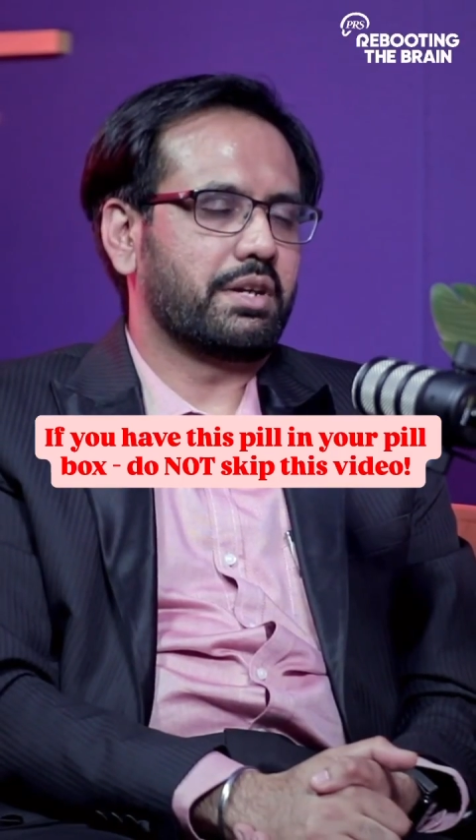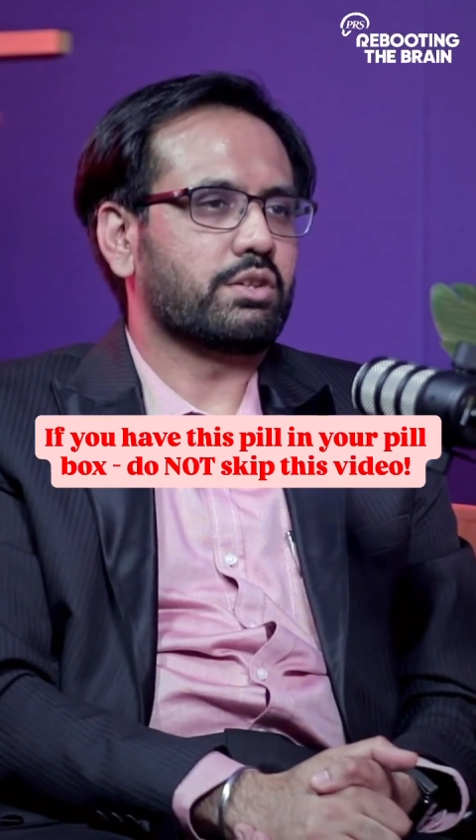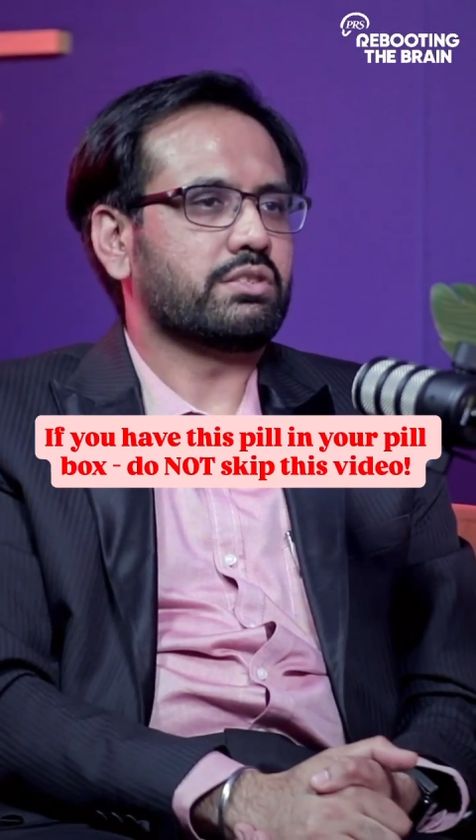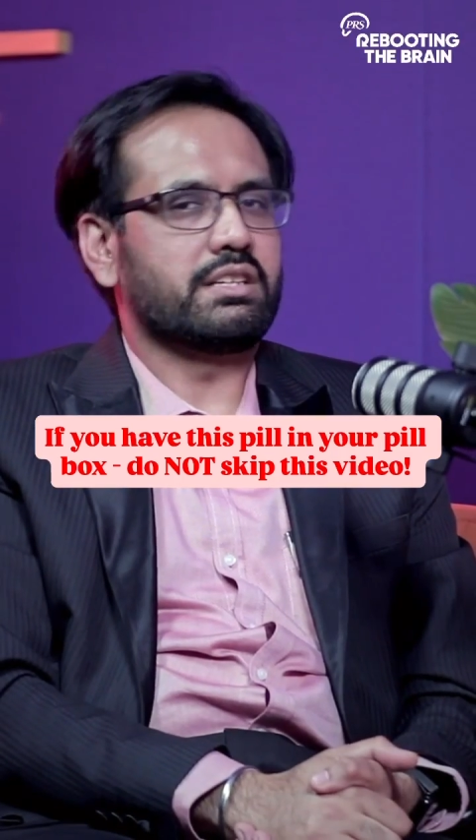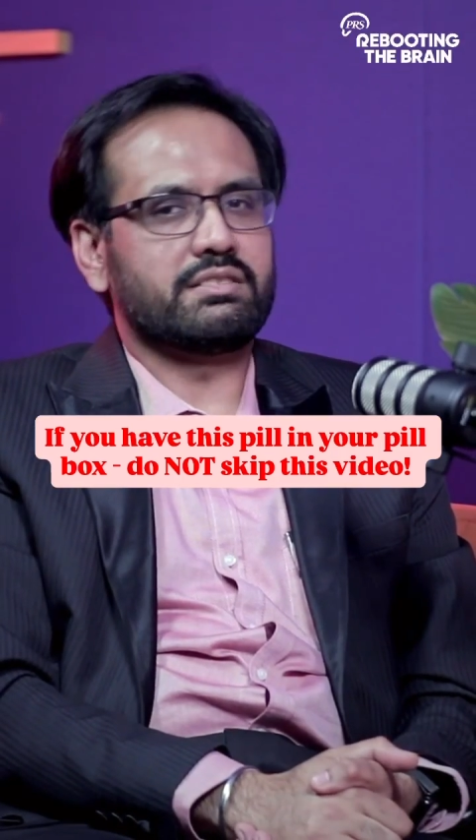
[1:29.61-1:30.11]

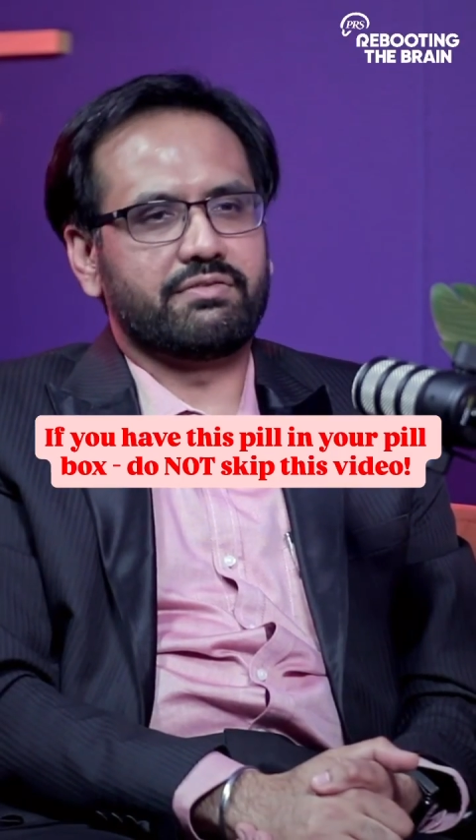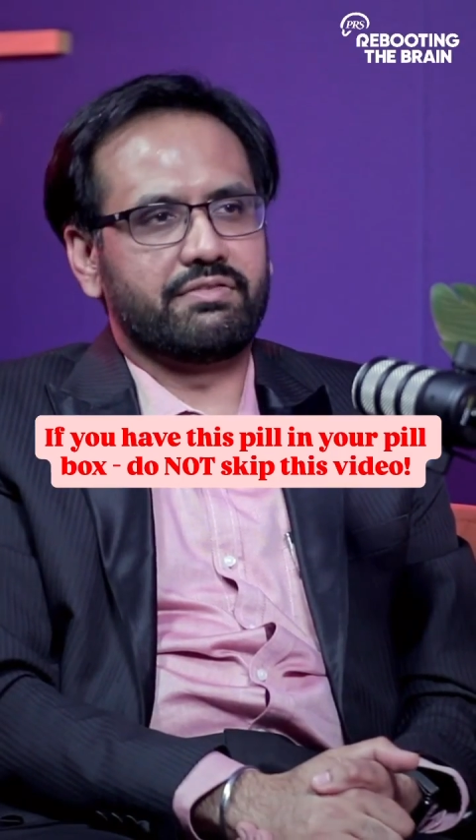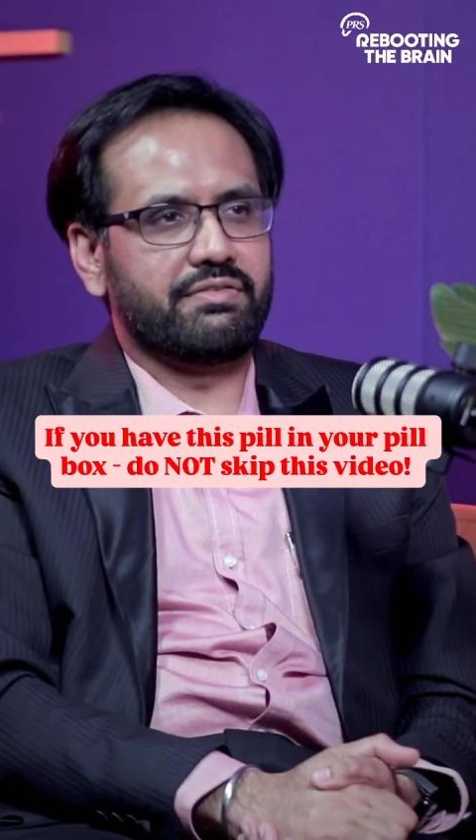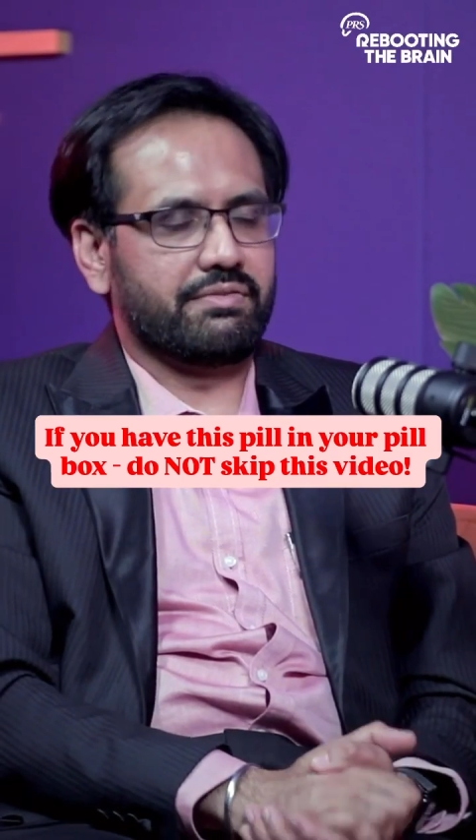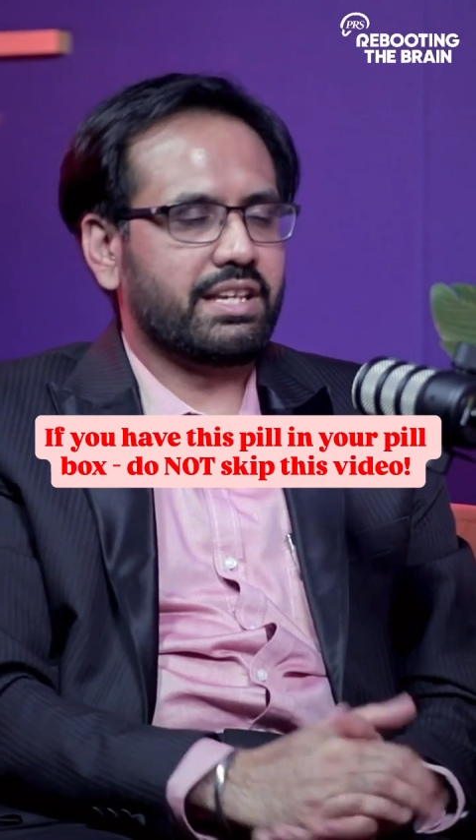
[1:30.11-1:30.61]
because he's
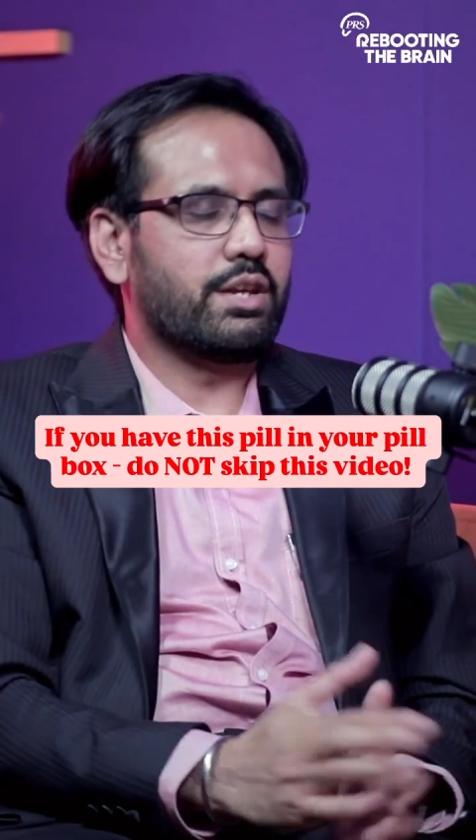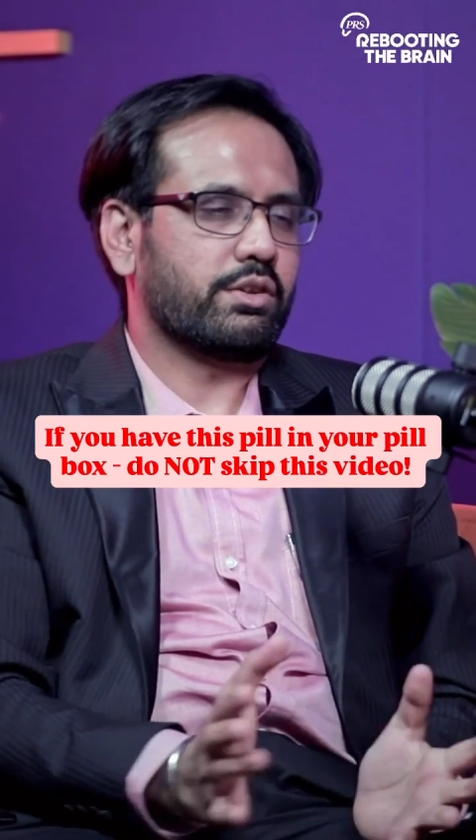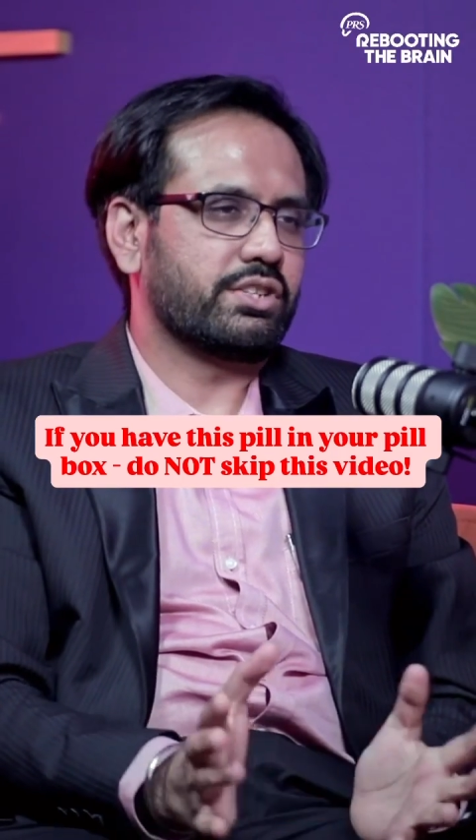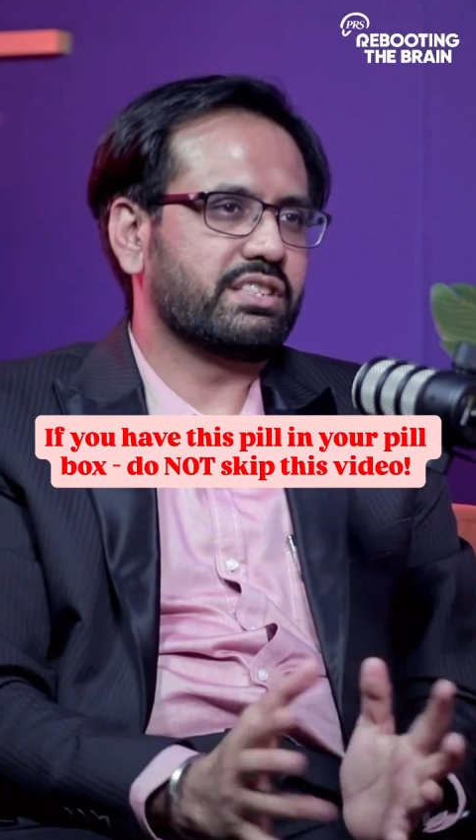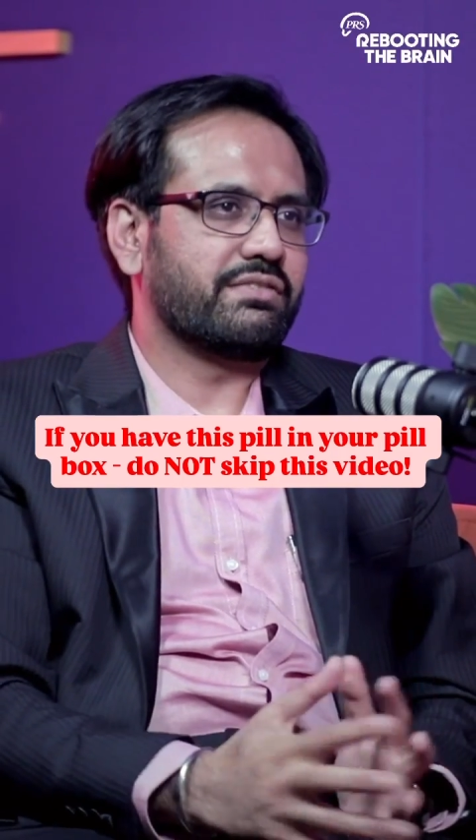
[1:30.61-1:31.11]
he
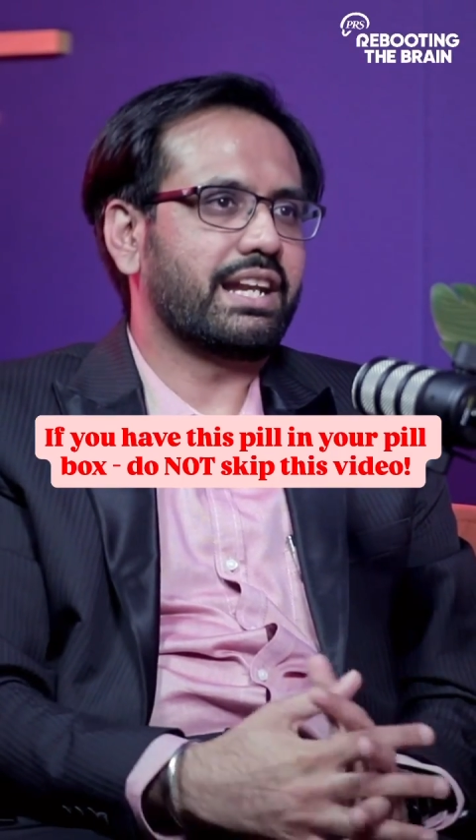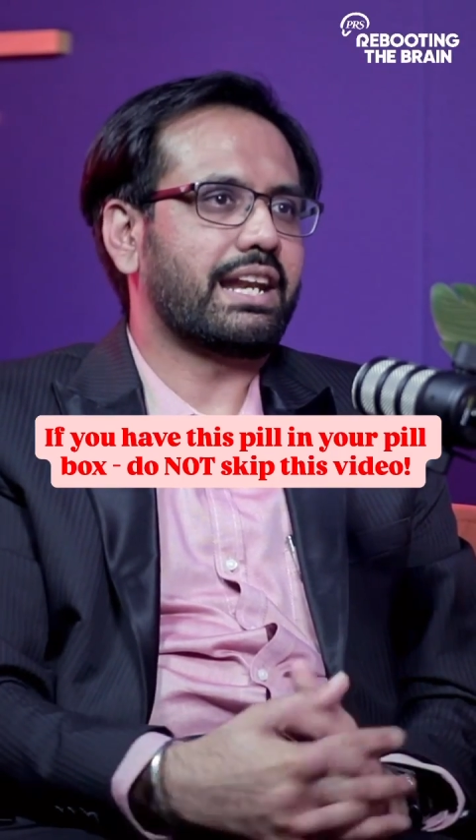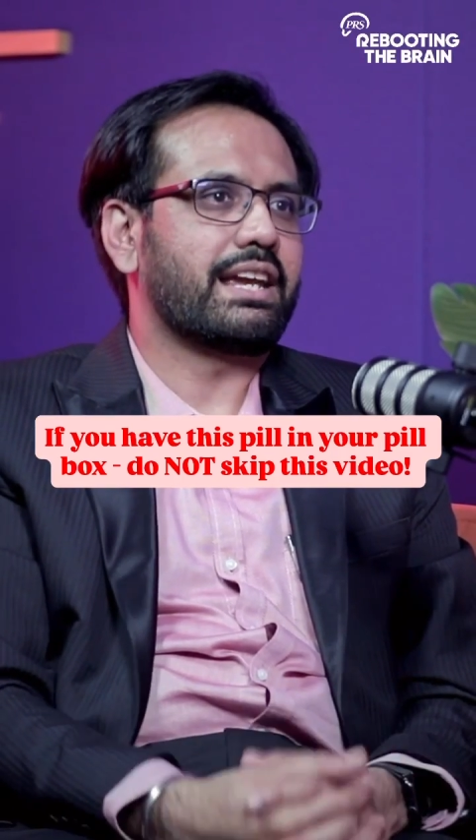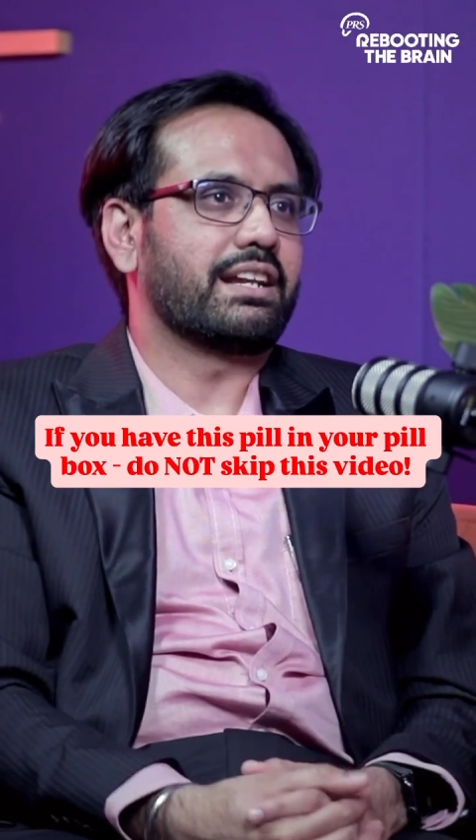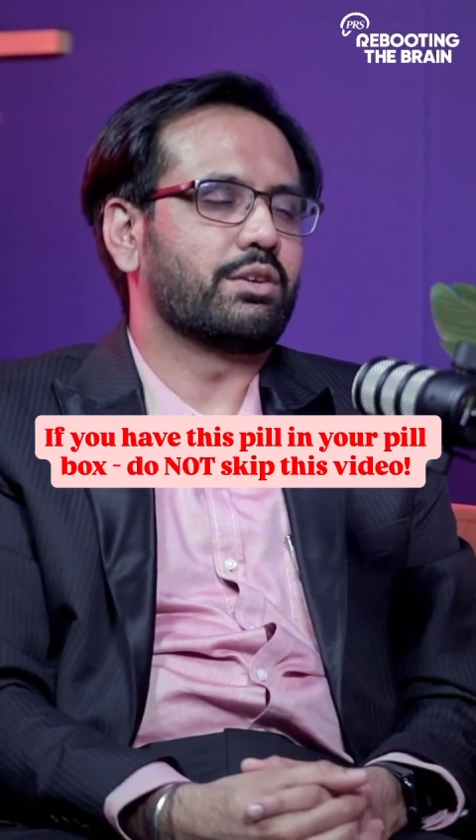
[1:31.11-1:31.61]
or she is very
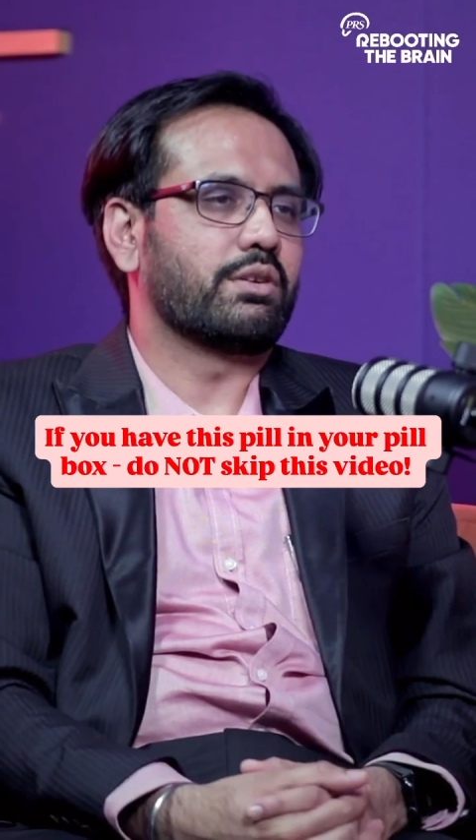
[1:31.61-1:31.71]
likely